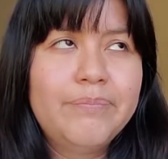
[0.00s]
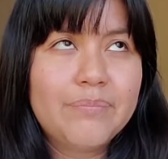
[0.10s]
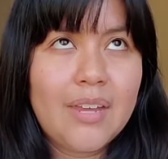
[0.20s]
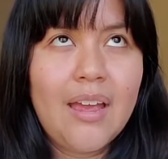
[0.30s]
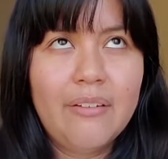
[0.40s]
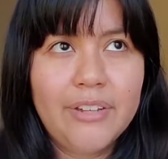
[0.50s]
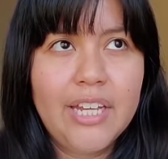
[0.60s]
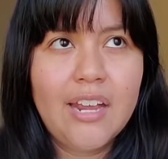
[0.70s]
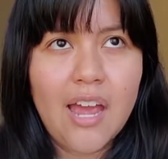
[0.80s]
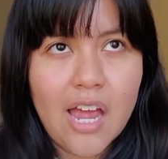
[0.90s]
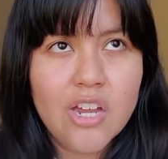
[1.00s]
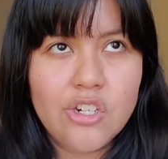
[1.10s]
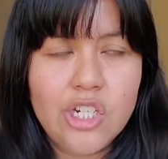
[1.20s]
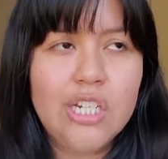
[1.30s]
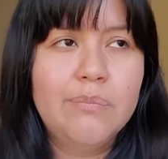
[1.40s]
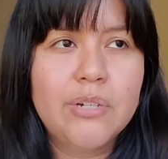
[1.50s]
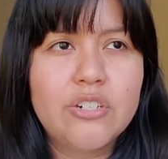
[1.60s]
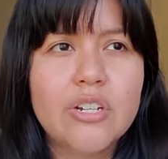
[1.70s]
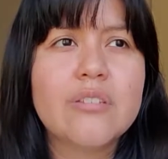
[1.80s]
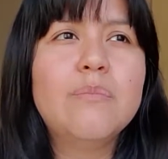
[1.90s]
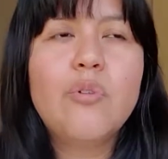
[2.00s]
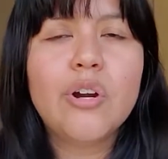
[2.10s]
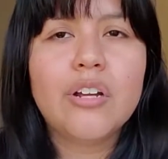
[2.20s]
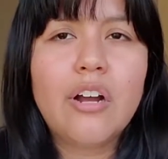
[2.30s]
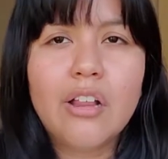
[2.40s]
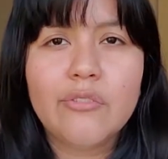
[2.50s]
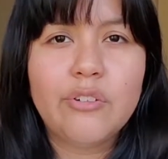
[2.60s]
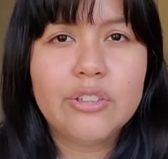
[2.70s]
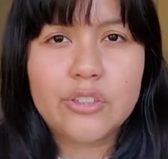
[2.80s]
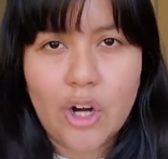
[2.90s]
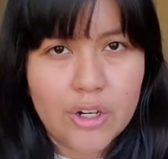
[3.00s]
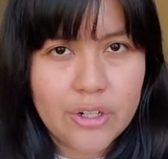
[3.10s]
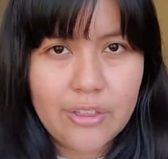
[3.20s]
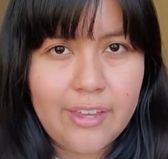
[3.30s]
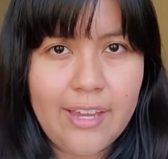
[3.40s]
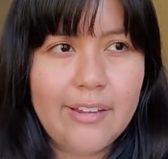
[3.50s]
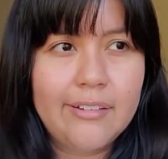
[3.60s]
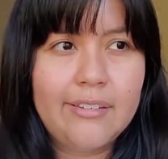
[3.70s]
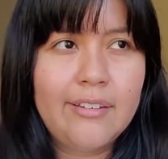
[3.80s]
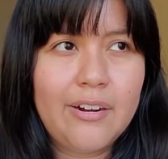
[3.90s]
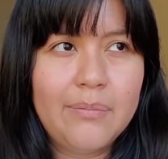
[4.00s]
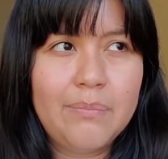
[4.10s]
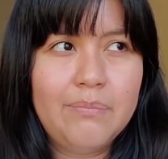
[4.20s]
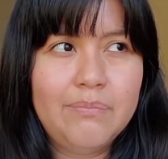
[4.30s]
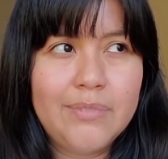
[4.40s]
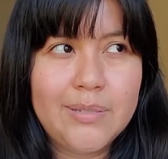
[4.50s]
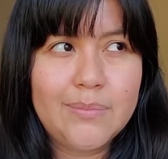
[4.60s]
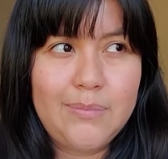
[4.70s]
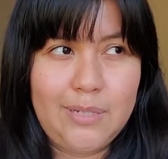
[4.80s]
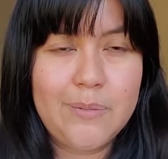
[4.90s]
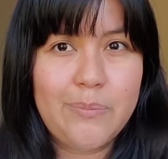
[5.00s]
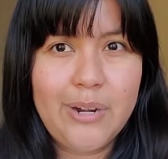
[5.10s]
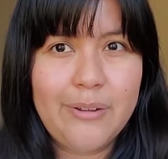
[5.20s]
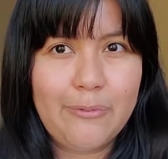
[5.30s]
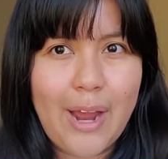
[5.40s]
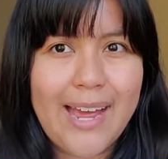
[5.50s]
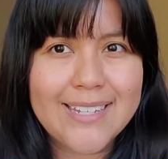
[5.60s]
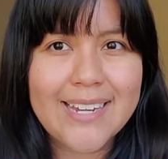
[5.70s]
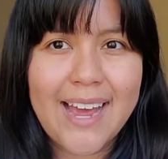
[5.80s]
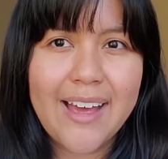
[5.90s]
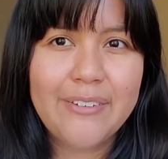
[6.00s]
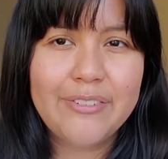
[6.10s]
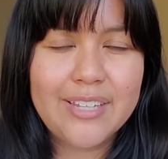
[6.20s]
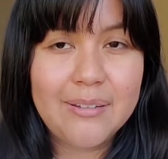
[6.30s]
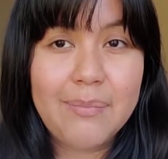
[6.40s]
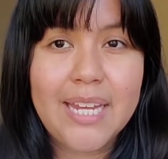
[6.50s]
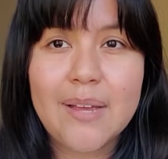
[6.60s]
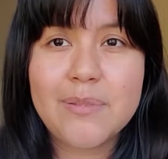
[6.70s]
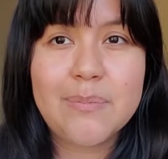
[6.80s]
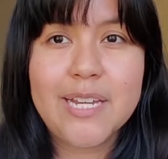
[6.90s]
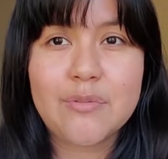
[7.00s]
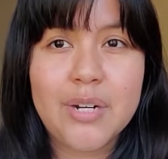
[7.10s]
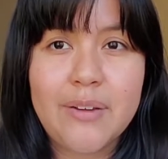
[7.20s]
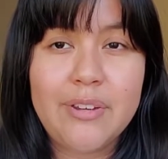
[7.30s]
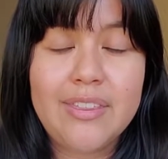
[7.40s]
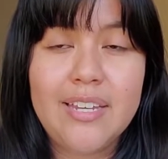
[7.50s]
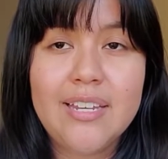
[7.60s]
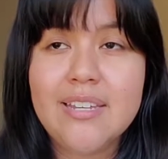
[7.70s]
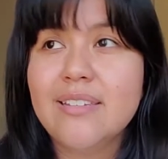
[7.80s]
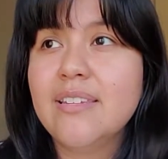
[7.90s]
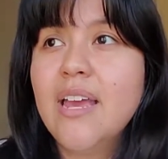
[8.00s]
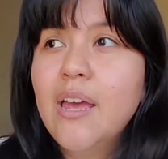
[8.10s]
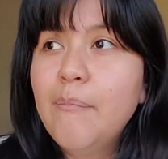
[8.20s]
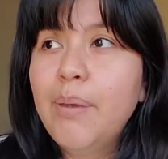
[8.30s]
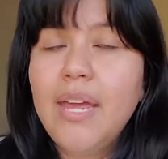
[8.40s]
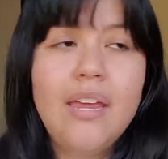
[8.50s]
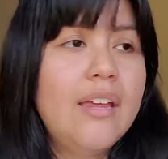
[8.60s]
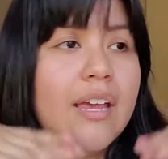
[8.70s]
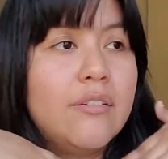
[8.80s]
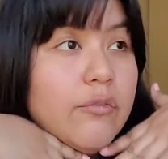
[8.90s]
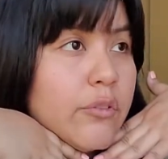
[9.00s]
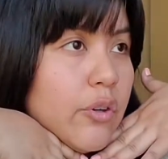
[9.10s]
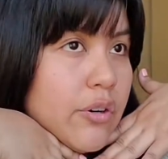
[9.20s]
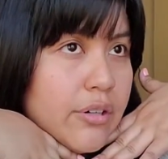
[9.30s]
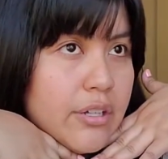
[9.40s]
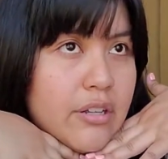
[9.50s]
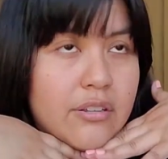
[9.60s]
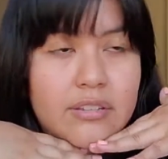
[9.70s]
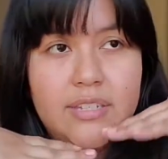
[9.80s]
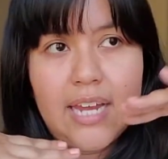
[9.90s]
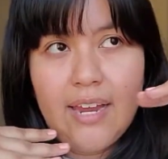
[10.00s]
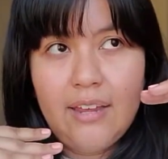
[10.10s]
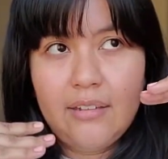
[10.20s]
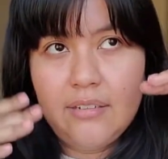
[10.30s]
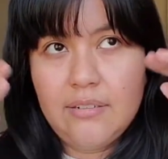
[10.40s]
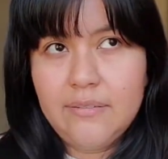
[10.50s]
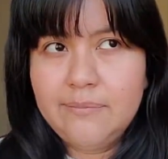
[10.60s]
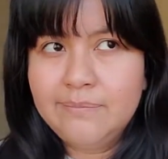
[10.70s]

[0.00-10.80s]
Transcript: having an edgy but just more colorful, darker things are, it's pretty rad to have in the makeup space when everything is pink and florals and